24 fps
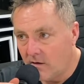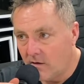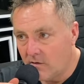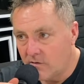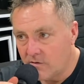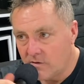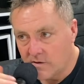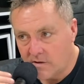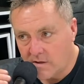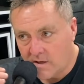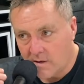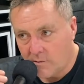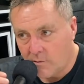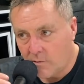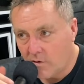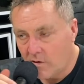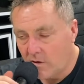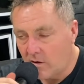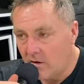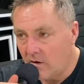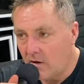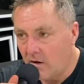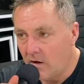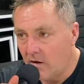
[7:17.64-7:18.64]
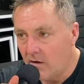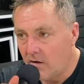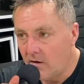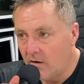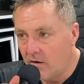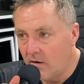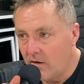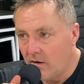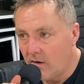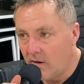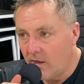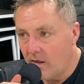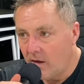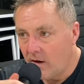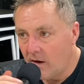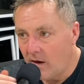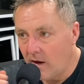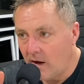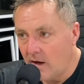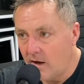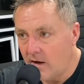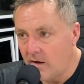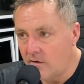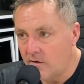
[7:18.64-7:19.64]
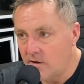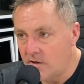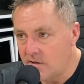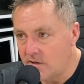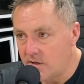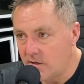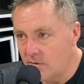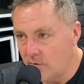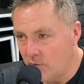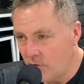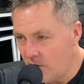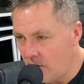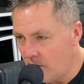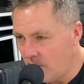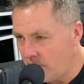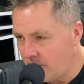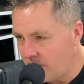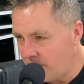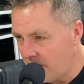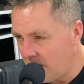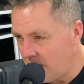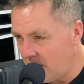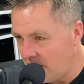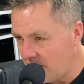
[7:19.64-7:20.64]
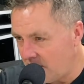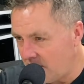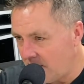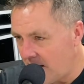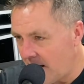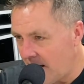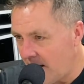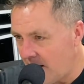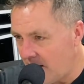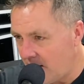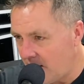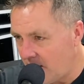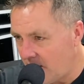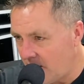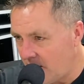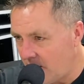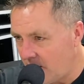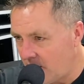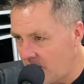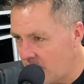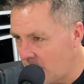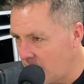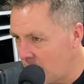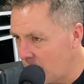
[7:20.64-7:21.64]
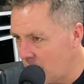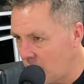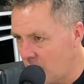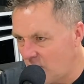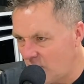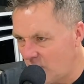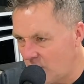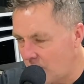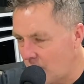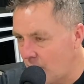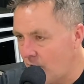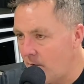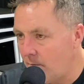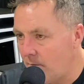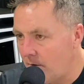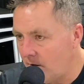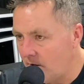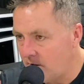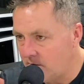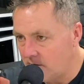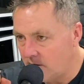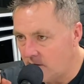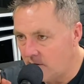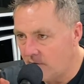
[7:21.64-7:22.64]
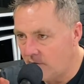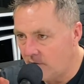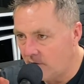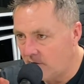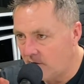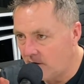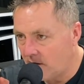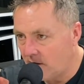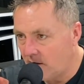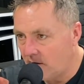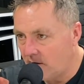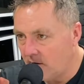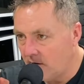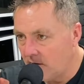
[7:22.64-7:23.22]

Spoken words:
Just keep working hard. And it just, what do you think that 3 minutes did for the kid?